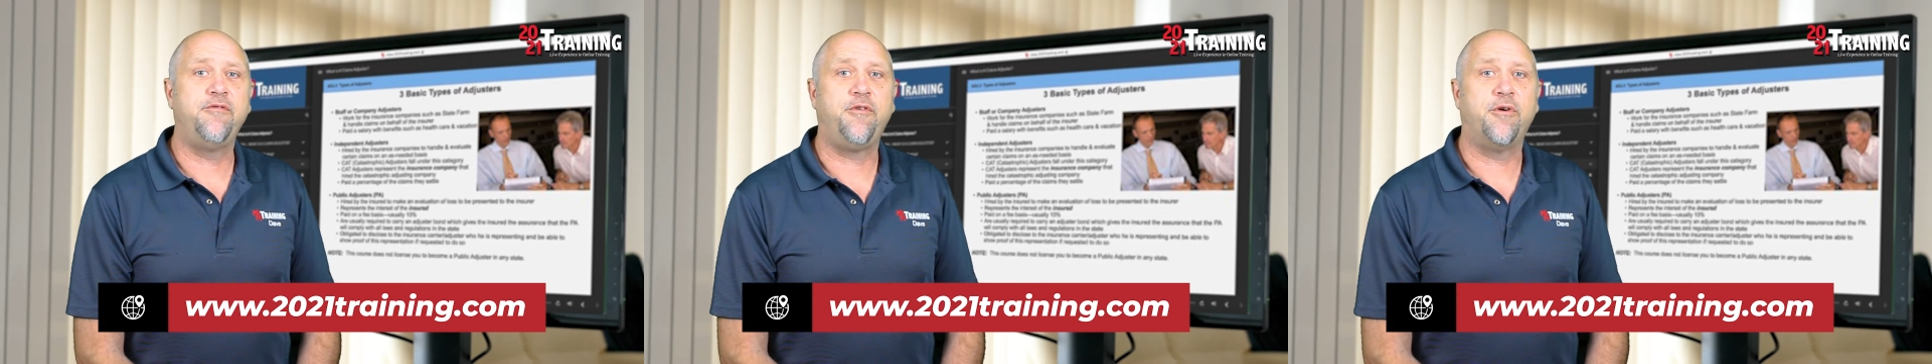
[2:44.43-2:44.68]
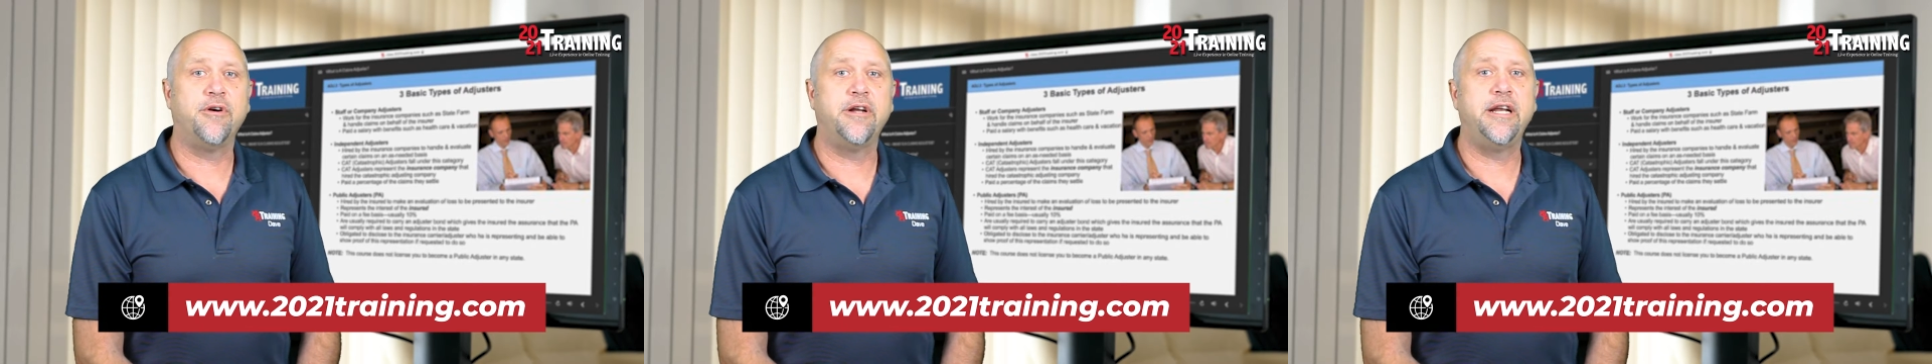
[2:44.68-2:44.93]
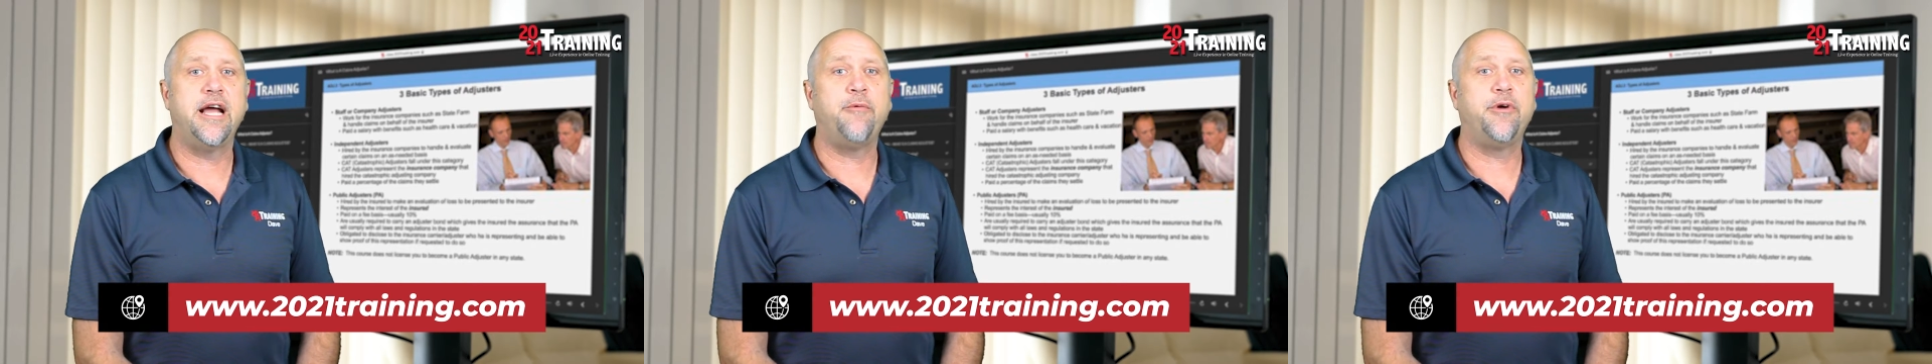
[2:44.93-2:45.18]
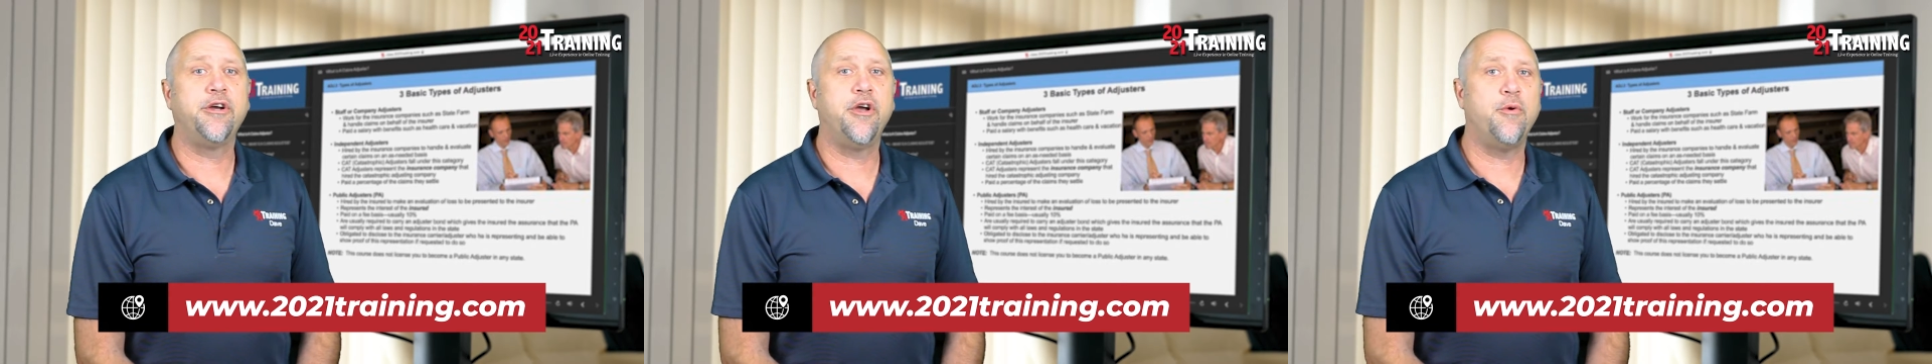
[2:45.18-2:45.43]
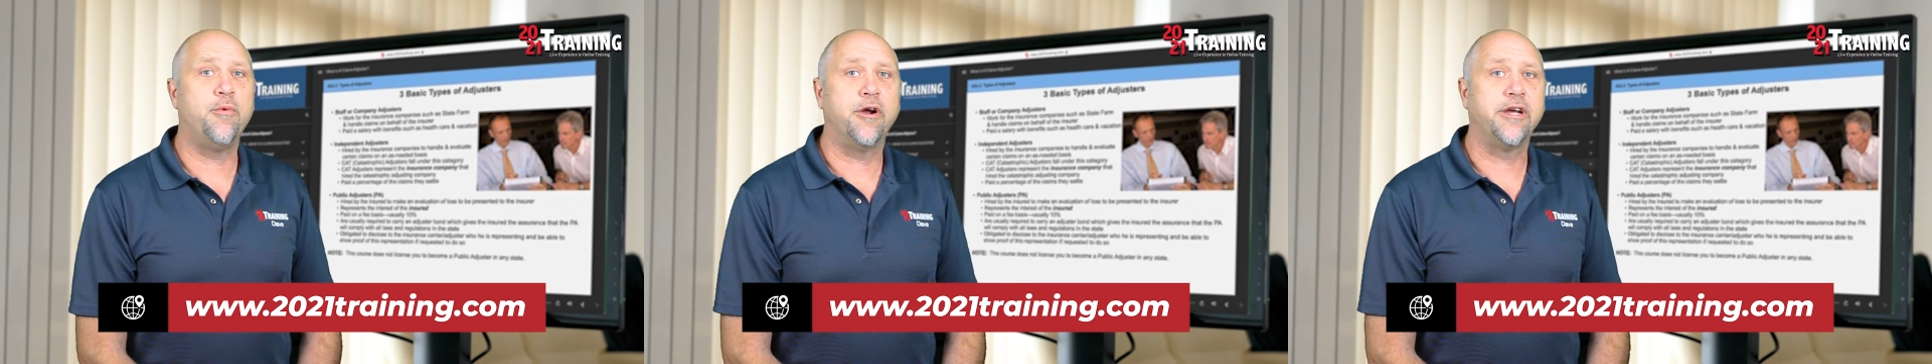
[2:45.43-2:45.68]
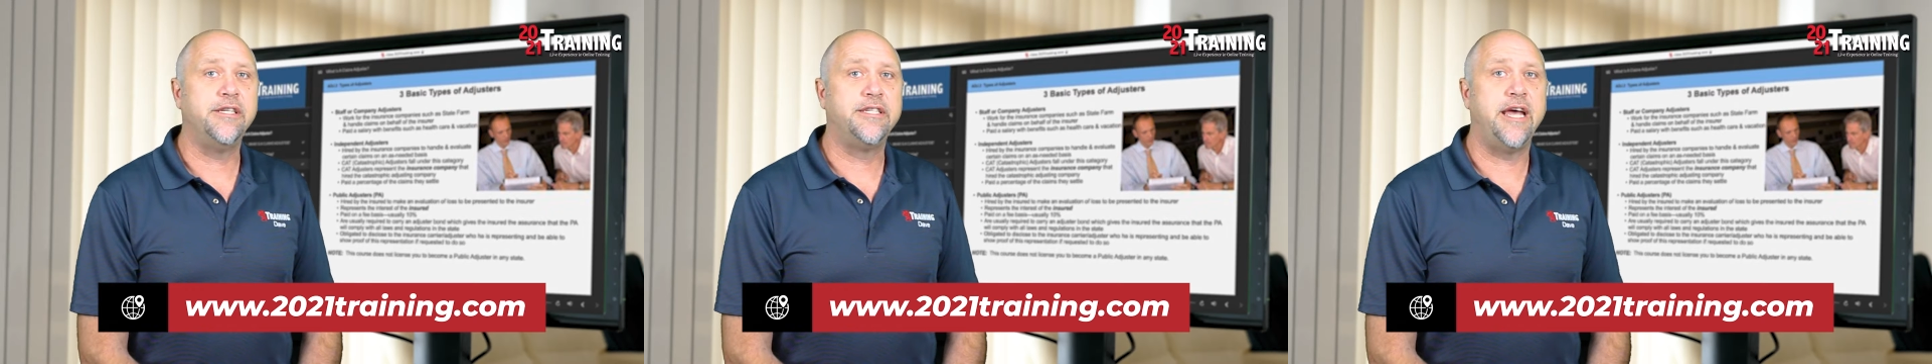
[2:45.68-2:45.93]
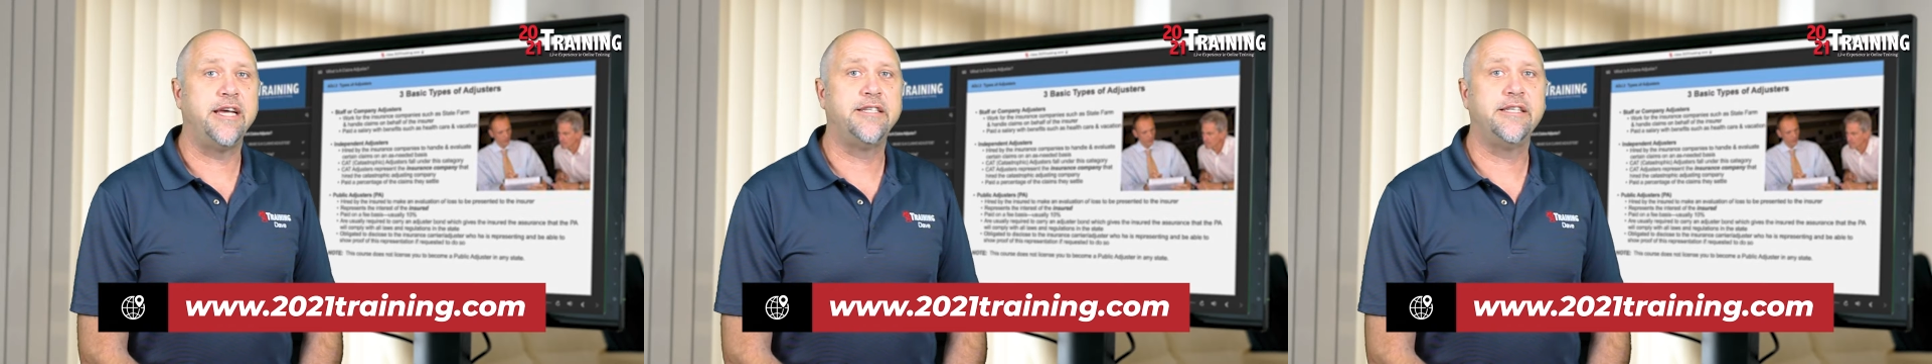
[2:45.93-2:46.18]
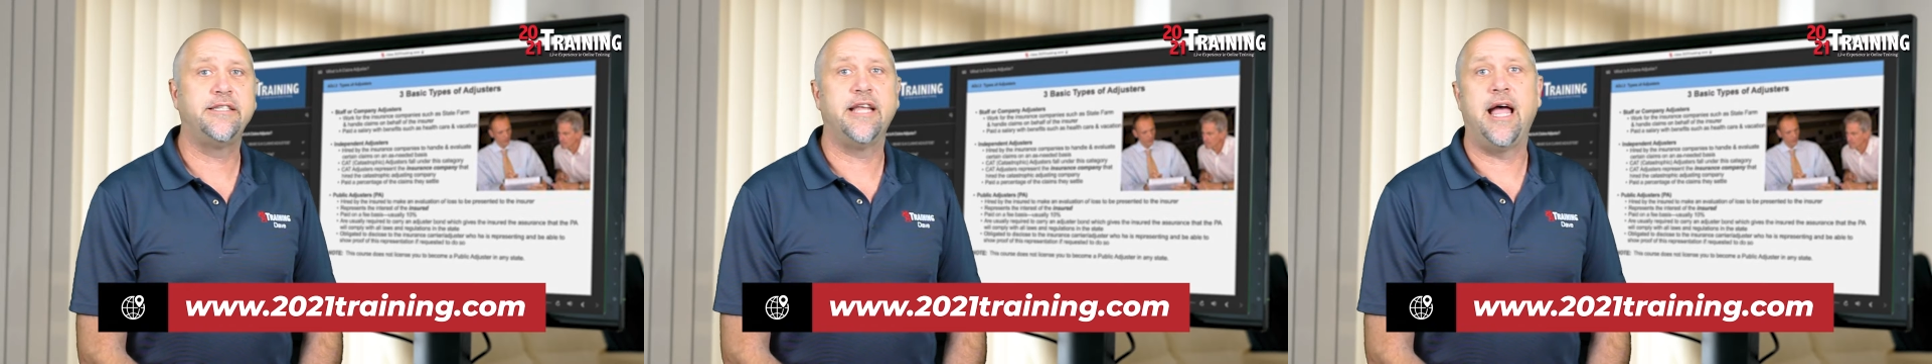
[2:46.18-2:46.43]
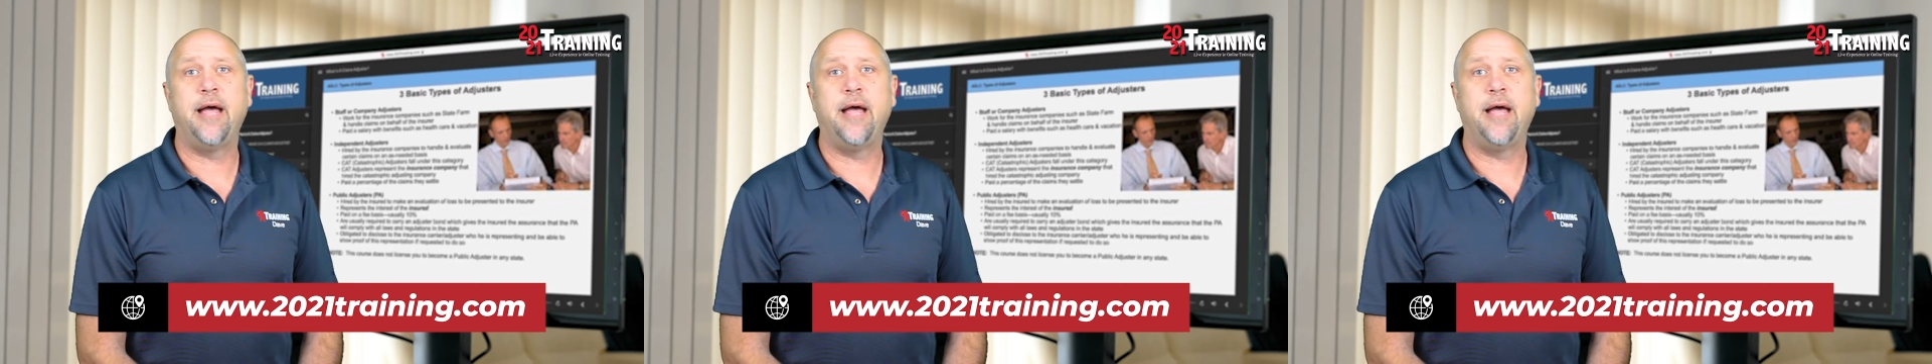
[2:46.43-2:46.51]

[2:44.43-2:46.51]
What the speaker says: Florida and I want to go work in Texas,